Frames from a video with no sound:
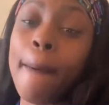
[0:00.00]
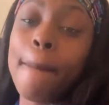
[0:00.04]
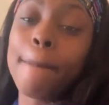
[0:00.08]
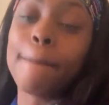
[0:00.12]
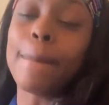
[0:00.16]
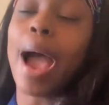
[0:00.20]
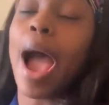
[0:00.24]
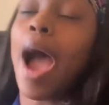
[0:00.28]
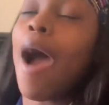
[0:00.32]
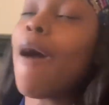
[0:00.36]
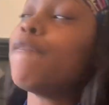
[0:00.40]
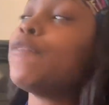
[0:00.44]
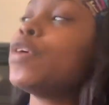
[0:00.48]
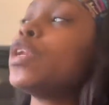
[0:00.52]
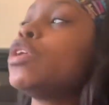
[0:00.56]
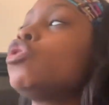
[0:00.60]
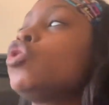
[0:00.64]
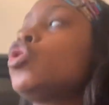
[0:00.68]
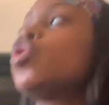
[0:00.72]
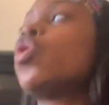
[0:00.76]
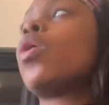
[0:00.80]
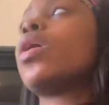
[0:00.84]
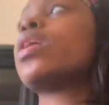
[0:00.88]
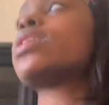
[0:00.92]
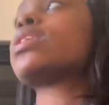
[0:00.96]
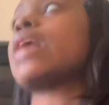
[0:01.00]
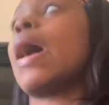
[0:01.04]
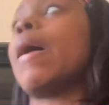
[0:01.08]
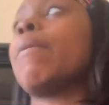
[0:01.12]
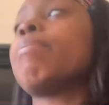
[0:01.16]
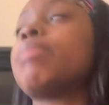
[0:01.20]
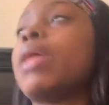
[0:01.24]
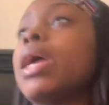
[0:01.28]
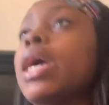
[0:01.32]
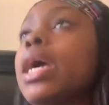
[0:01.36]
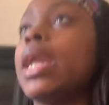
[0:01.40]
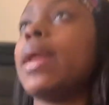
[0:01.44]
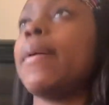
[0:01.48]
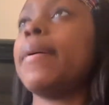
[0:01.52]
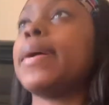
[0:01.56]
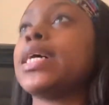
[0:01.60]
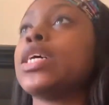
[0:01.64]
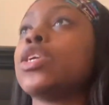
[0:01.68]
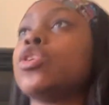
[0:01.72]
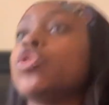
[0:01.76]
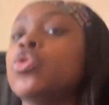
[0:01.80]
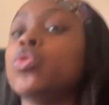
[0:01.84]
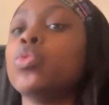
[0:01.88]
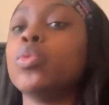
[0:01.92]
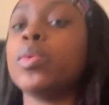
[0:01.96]
outfit of choice, I'm thinking
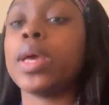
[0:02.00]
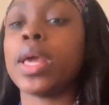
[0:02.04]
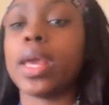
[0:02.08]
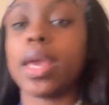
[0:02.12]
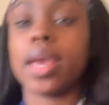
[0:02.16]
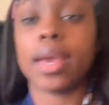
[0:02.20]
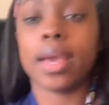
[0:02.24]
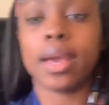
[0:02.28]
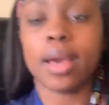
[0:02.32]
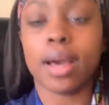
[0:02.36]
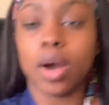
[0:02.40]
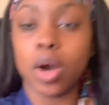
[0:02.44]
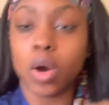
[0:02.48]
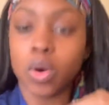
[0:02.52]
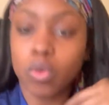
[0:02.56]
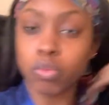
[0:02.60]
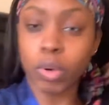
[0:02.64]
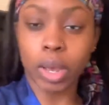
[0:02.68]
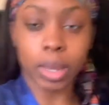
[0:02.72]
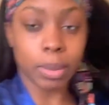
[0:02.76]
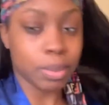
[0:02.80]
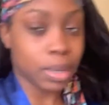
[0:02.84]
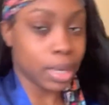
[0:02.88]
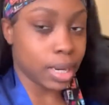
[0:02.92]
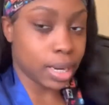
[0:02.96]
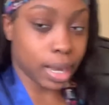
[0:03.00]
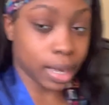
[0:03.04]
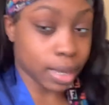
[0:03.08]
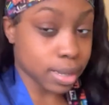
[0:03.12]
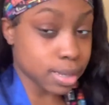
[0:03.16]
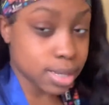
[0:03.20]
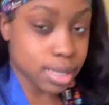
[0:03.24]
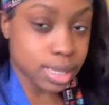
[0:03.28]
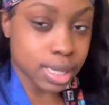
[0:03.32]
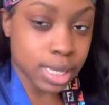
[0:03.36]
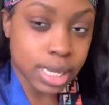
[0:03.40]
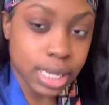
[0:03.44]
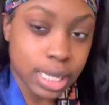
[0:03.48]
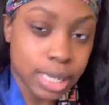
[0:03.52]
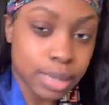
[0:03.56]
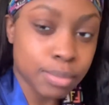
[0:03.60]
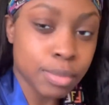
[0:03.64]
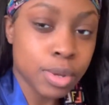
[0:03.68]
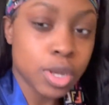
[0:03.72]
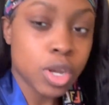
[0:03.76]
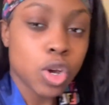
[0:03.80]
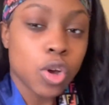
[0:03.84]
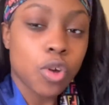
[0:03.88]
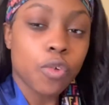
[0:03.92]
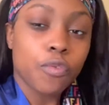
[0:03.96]
about doing Arabian Nights theme
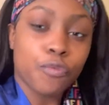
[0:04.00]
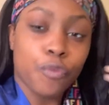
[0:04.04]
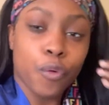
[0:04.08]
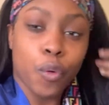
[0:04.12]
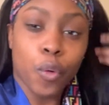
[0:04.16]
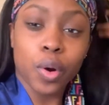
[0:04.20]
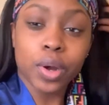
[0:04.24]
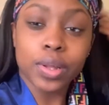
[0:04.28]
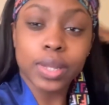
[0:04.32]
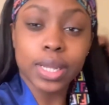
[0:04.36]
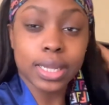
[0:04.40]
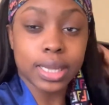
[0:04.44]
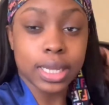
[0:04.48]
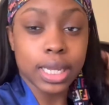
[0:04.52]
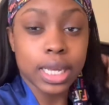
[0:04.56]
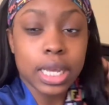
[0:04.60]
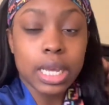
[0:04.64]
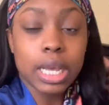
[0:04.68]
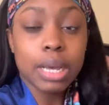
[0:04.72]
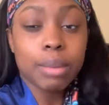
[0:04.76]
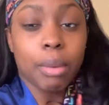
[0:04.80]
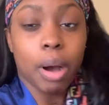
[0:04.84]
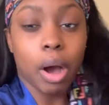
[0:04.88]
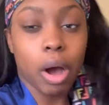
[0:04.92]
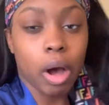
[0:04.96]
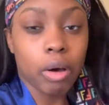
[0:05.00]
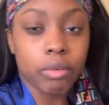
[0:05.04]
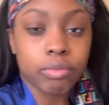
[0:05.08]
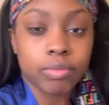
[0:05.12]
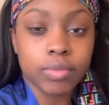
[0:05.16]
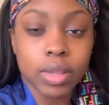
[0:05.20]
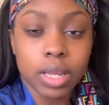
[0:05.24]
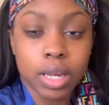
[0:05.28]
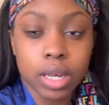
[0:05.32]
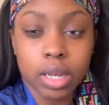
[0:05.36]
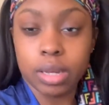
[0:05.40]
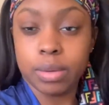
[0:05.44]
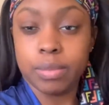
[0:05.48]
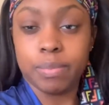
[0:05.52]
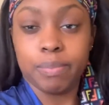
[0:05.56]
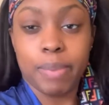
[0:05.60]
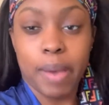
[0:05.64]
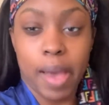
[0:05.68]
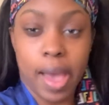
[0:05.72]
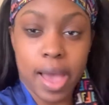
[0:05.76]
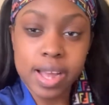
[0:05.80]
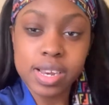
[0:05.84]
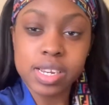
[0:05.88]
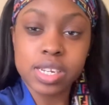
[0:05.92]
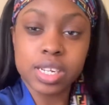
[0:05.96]
for the theme of the
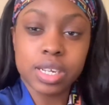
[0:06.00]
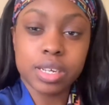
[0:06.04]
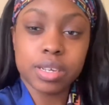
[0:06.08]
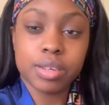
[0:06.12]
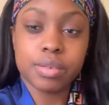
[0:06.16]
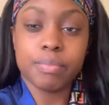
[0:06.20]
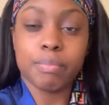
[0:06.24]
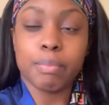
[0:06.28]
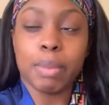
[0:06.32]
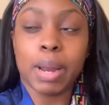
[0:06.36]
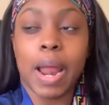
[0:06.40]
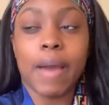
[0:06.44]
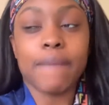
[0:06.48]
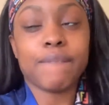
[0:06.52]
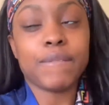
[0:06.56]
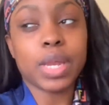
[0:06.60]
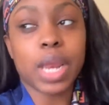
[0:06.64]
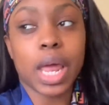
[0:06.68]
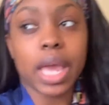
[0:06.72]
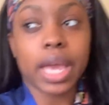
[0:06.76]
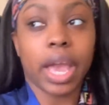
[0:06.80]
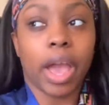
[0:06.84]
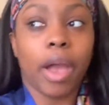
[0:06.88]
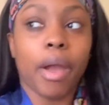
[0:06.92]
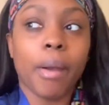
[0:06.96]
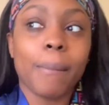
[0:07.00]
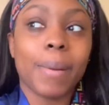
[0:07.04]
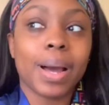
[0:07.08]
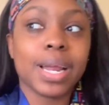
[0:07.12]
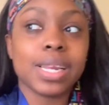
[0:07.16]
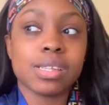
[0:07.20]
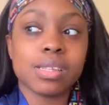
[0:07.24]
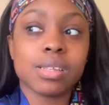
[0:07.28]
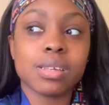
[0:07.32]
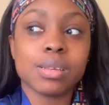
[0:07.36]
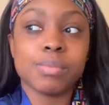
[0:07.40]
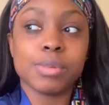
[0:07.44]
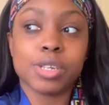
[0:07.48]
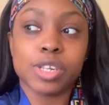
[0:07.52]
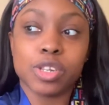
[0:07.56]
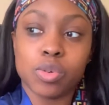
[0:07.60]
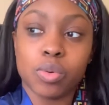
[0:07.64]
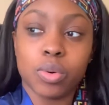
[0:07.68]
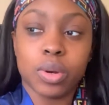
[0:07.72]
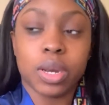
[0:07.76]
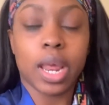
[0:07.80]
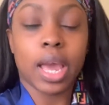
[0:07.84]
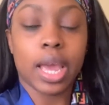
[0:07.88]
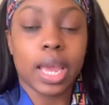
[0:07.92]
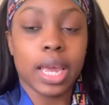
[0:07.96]
pageant, but I feel like everybody's gonna be
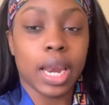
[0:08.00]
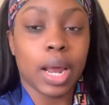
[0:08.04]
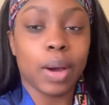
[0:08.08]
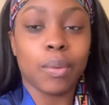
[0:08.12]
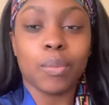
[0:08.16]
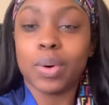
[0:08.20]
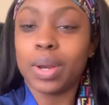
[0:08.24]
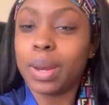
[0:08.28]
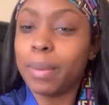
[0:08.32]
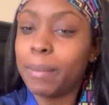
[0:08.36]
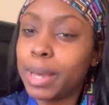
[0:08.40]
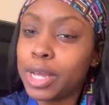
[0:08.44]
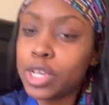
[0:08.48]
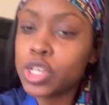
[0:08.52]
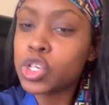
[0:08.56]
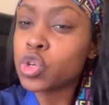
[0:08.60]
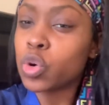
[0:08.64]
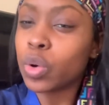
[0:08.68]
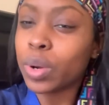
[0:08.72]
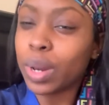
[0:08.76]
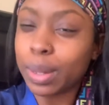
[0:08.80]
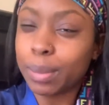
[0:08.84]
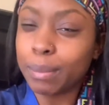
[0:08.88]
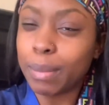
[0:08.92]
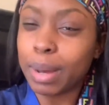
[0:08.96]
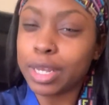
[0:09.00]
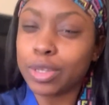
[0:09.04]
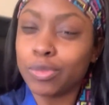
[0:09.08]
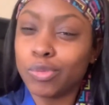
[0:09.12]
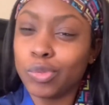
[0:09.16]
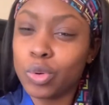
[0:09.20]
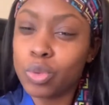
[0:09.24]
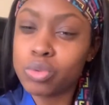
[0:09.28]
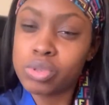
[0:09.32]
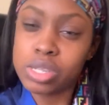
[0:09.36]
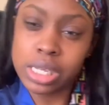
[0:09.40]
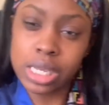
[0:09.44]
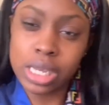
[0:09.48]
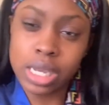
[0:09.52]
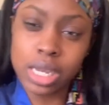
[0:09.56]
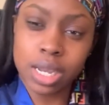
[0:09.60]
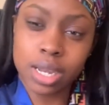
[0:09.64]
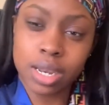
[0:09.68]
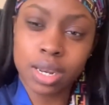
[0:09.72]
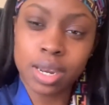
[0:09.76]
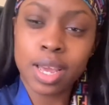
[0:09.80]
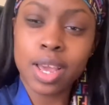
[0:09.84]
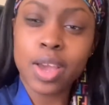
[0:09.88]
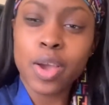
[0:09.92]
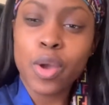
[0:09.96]
doing that, and I want to make sure like my
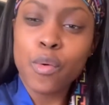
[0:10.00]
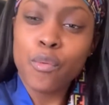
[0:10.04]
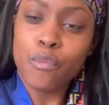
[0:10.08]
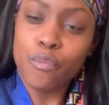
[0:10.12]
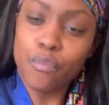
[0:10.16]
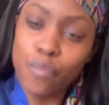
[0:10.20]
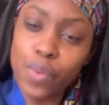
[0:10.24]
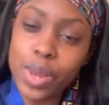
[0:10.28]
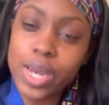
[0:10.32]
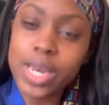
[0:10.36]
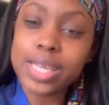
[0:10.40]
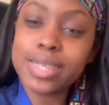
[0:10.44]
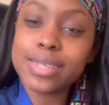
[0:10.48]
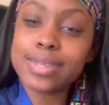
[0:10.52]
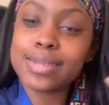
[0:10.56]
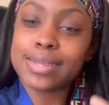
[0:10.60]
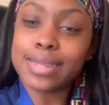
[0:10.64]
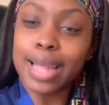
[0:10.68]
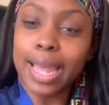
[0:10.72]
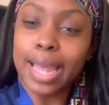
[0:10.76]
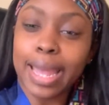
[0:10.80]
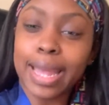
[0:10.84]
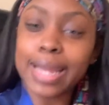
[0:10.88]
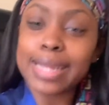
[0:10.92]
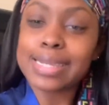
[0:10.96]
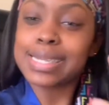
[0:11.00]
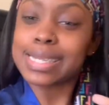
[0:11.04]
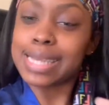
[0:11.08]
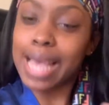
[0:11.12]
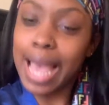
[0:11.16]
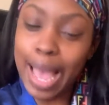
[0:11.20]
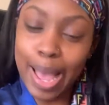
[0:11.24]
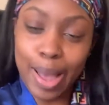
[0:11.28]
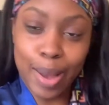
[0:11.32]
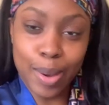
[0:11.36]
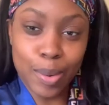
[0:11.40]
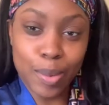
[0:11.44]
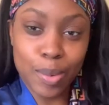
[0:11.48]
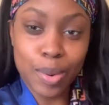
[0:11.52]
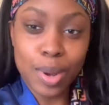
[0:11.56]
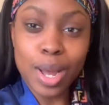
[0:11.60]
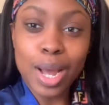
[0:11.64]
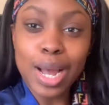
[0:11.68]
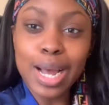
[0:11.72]
routine really stands out.